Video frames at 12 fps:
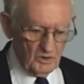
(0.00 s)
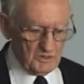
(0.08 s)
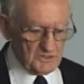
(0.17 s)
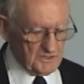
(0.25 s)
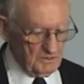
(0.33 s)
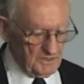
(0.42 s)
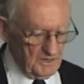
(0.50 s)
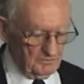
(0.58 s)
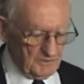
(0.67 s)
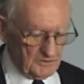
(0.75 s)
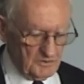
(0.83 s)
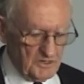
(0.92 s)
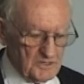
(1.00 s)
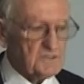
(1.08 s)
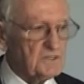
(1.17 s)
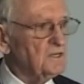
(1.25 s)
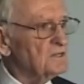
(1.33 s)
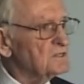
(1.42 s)
which they would have to cross
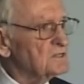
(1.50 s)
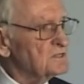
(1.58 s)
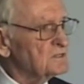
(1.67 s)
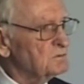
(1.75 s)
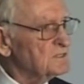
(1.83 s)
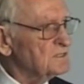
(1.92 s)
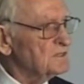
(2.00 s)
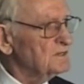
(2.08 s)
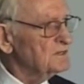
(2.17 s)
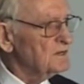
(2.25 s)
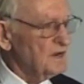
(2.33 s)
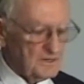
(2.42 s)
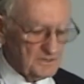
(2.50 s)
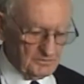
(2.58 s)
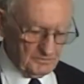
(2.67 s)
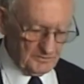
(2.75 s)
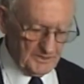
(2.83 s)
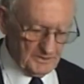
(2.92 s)
to get to Switzerland and to
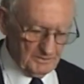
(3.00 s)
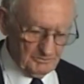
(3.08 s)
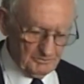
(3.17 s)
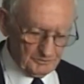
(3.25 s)
freedom.